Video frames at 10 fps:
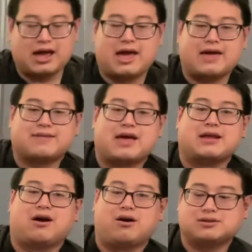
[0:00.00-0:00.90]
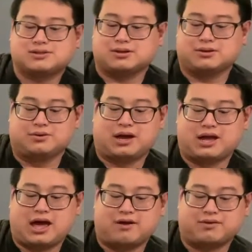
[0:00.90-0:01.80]
And then also I
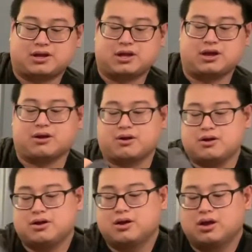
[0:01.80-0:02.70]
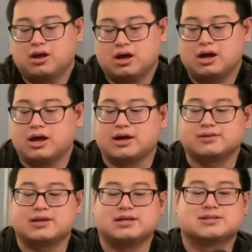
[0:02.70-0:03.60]
have in here
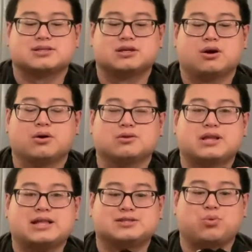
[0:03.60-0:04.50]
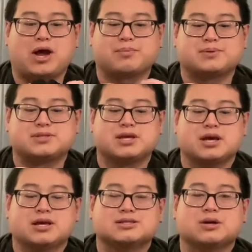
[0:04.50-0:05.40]
these little lens wipes.
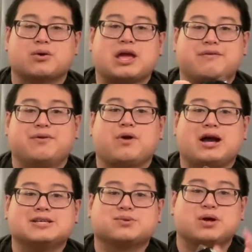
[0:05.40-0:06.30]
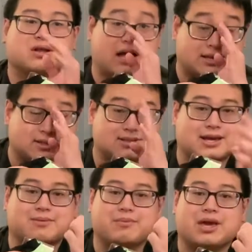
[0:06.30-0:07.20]
So if you guys wear glasses
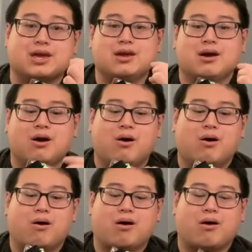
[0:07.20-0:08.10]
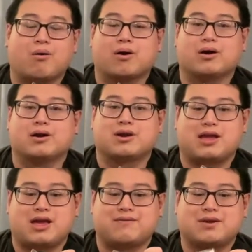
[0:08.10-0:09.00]
like me, or
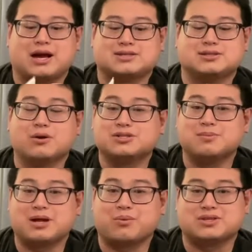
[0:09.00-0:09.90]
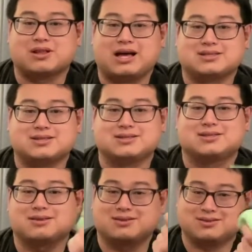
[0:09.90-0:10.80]
if you guys know somebody who wears glasses,
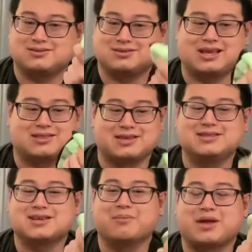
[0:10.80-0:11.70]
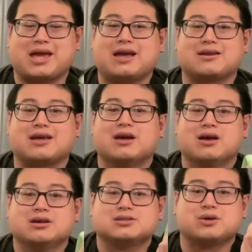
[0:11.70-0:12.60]
like these come in handy.
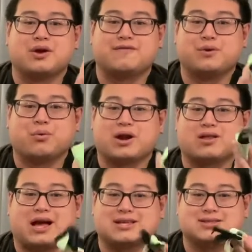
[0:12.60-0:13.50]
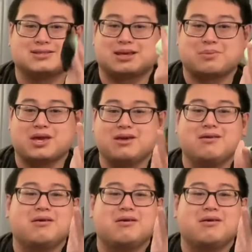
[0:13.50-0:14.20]
So if you wear glasses like me,